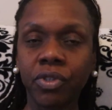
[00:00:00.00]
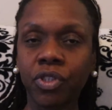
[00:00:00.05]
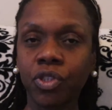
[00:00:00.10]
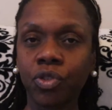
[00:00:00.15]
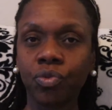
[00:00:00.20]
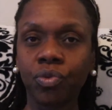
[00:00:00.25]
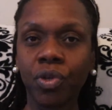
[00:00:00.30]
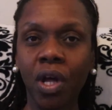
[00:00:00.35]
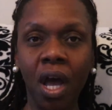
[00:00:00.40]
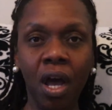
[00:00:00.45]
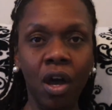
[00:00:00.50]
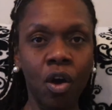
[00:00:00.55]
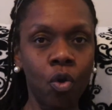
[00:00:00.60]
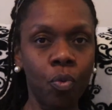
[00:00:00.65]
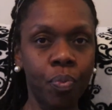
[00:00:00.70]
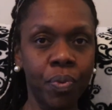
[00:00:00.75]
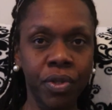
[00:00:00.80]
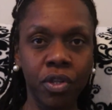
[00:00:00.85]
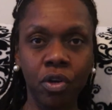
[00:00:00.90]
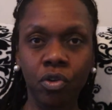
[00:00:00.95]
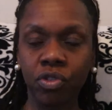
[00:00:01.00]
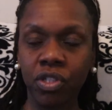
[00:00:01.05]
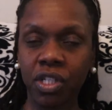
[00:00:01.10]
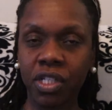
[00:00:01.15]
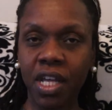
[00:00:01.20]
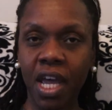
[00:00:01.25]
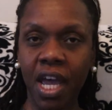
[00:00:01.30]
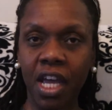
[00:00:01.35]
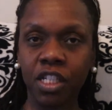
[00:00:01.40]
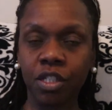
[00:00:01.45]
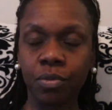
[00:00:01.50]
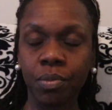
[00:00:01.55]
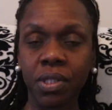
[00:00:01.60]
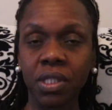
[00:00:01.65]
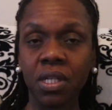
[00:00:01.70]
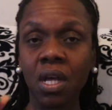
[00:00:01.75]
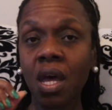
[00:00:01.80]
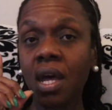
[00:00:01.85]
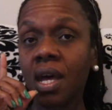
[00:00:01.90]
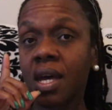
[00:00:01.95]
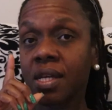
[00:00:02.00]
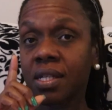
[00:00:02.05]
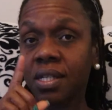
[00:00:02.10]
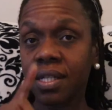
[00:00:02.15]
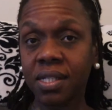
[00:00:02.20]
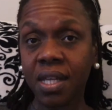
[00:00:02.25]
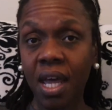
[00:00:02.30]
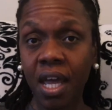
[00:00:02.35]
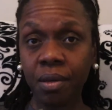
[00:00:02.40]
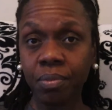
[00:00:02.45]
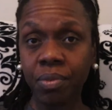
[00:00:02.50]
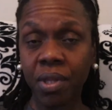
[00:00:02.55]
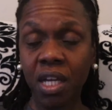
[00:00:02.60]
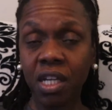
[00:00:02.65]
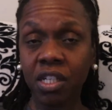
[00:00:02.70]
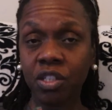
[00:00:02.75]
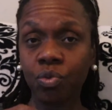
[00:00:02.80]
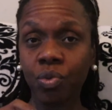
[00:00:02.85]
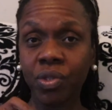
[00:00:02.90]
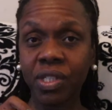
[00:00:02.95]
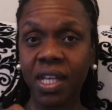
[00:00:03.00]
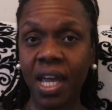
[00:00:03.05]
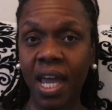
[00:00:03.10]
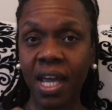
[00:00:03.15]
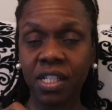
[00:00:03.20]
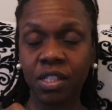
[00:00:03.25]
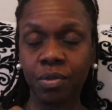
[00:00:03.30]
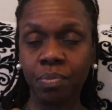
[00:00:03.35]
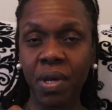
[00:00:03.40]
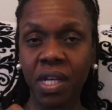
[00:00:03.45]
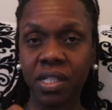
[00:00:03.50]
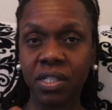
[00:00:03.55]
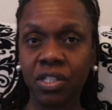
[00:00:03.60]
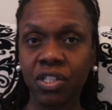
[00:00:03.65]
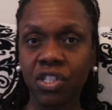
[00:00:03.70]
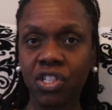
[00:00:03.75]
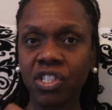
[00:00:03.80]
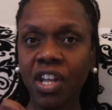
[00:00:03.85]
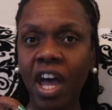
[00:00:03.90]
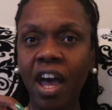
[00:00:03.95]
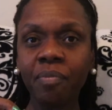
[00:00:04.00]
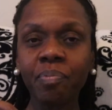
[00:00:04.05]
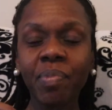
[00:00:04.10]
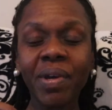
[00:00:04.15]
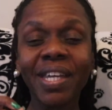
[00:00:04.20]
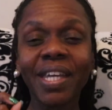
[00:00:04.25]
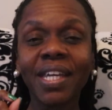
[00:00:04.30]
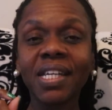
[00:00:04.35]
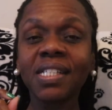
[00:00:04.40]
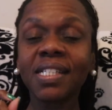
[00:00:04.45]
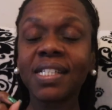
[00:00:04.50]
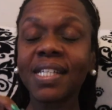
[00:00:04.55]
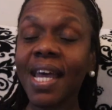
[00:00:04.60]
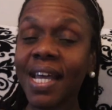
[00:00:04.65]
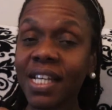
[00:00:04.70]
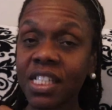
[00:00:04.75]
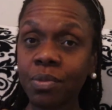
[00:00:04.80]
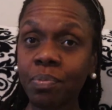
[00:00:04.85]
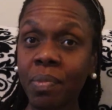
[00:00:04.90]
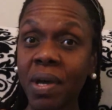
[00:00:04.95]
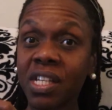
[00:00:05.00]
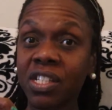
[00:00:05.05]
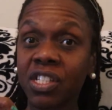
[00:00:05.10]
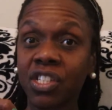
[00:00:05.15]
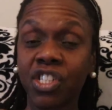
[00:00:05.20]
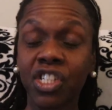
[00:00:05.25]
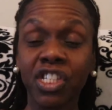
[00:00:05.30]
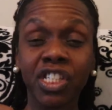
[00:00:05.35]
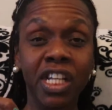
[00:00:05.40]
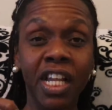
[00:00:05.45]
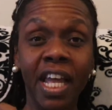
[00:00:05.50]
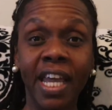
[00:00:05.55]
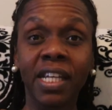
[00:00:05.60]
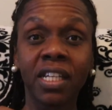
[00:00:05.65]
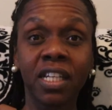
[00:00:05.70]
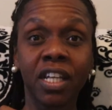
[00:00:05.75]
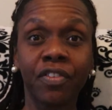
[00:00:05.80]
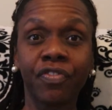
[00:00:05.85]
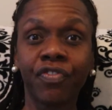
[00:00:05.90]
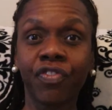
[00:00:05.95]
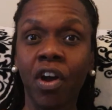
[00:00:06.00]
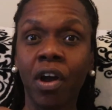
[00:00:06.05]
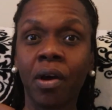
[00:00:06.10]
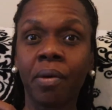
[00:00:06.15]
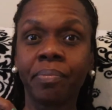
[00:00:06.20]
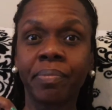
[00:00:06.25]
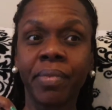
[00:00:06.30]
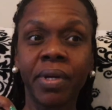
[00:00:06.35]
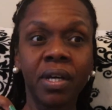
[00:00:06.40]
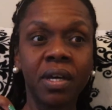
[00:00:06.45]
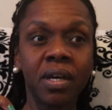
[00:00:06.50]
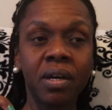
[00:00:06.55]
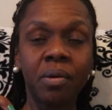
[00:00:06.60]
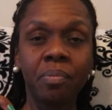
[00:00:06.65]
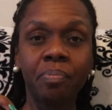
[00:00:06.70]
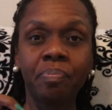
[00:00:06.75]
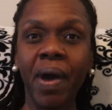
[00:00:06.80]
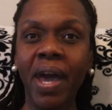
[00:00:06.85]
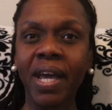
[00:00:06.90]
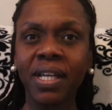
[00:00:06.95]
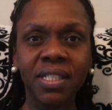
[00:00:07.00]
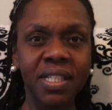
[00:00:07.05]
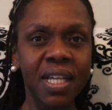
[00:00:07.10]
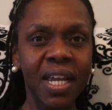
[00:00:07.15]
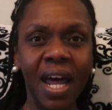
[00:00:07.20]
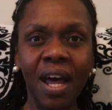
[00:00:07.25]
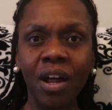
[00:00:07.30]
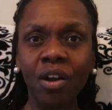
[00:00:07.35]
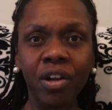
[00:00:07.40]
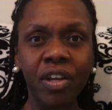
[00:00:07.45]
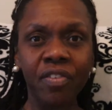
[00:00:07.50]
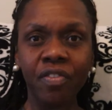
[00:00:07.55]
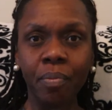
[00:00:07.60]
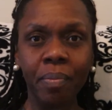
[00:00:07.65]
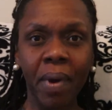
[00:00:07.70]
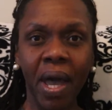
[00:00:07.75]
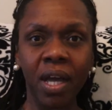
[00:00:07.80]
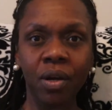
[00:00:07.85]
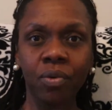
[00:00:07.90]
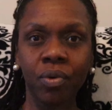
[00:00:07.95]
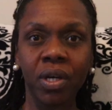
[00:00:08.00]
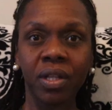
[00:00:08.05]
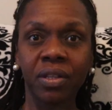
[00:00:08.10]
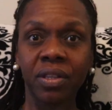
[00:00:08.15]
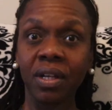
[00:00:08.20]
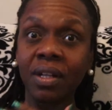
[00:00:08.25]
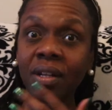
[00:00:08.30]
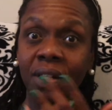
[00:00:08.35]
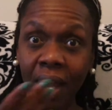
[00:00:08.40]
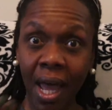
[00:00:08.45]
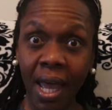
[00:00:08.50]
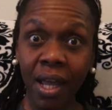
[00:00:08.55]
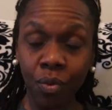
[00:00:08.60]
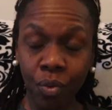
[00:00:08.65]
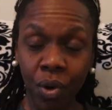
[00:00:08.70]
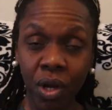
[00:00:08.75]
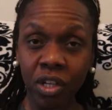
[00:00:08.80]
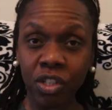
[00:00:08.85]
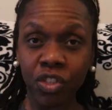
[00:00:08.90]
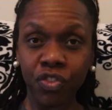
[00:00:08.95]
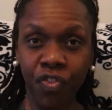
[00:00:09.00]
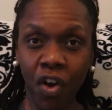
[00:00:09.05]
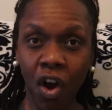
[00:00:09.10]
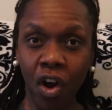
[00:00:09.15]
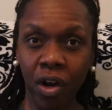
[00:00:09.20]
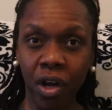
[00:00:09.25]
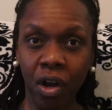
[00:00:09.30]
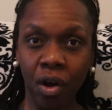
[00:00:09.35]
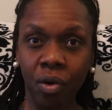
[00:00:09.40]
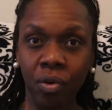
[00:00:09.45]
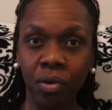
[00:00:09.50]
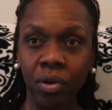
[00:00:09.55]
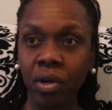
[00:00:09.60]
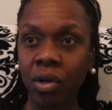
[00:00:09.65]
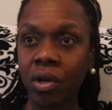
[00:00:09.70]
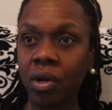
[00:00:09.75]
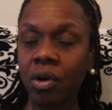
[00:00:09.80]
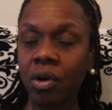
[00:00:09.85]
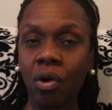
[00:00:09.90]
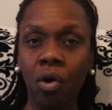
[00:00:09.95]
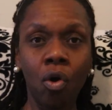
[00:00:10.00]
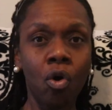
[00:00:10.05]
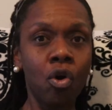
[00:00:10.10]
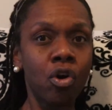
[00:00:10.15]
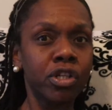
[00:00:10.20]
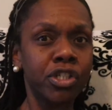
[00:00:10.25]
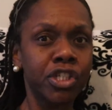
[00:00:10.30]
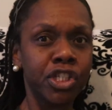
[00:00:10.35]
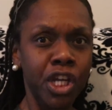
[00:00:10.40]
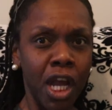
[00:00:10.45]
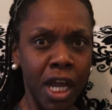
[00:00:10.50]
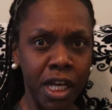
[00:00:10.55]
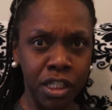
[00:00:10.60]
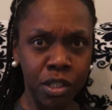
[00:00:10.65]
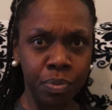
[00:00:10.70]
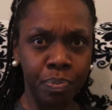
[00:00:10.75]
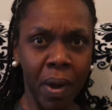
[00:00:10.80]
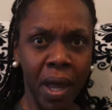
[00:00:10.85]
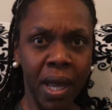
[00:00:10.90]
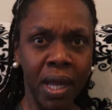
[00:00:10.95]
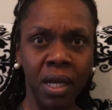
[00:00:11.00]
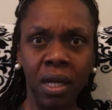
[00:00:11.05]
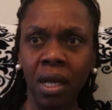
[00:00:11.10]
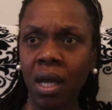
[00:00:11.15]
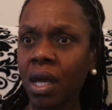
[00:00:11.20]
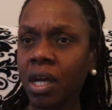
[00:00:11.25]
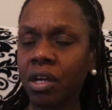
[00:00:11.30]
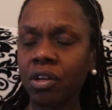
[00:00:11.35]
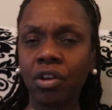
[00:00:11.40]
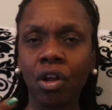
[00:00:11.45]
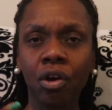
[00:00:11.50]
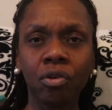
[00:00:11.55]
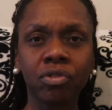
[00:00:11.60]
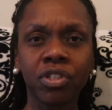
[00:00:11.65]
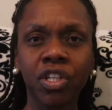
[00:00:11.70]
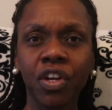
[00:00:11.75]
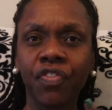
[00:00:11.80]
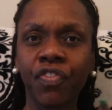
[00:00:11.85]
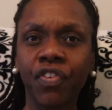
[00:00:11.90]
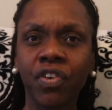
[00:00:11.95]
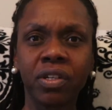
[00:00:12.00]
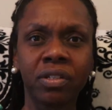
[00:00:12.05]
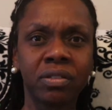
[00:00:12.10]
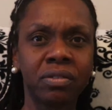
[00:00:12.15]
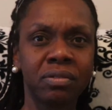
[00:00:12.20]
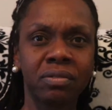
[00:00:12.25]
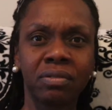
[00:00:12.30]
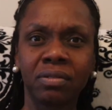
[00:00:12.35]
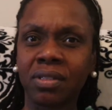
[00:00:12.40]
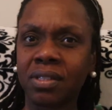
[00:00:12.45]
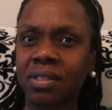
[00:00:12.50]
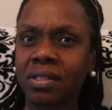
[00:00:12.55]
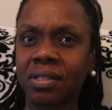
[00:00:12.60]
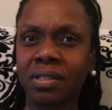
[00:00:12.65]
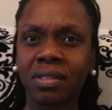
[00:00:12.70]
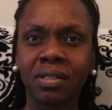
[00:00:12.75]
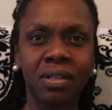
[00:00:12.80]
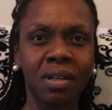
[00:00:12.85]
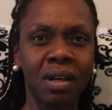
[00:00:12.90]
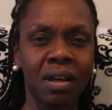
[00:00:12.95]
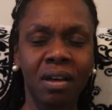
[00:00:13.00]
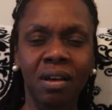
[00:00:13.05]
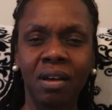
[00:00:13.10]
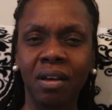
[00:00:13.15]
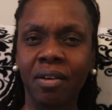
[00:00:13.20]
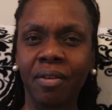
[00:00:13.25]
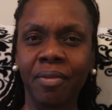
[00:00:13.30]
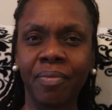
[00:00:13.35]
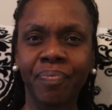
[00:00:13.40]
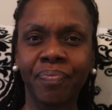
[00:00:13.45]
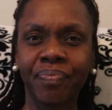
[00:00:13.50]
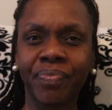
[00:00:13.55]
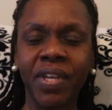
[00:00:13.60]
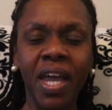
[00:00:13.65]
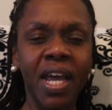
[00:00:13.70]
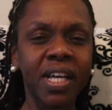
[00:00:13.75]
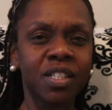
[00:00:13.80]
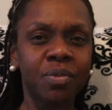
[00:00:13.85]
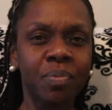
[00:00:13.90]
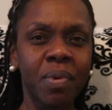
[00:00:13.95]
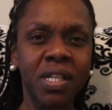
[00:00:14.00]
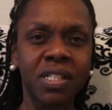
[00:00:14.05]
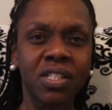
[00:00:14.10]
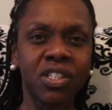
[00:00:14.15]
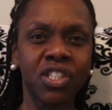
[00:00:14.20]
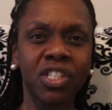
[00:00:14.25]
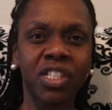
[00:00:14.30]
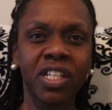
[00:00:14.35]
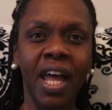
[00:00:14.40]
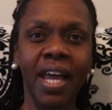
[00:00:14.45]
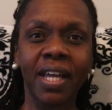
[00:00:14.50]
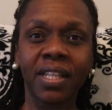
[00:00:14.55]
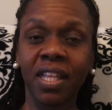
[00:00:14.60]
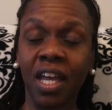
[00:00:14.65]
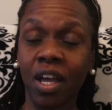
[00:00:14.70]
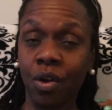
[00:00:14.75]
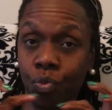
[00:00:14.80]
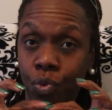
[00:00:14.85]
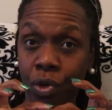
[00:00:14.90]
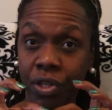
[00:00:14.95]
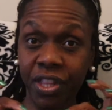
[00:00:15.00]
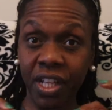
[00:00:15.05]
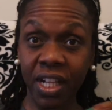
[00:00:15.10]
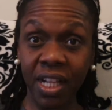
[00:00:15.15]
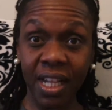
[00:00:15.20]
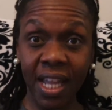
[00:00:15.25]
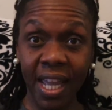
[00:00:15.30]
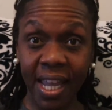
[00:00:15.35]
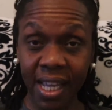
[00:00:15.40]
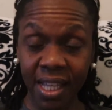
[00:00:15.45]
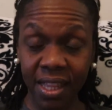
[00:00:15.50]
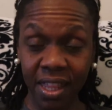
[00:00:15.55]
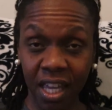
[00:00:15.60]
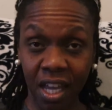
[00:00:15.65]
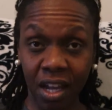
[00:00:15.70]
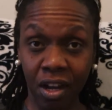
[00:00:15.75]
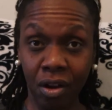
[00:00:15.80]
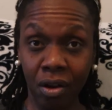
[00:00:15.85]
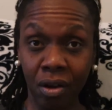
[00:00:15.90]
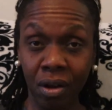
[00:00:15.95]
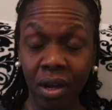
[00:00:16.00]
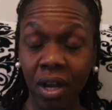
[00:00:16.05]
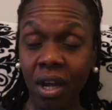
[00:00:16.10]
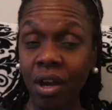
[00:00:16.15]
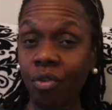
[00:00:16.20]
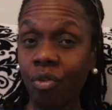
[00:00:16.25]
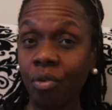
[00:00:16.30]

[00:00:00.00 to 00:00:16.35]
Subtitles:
Do not open those attachments. The same things with text messages. I've been getting text messages lately from banks that I don't even bank with, like Wells Fargo or Chase Bank. Different text messages like that with a link there.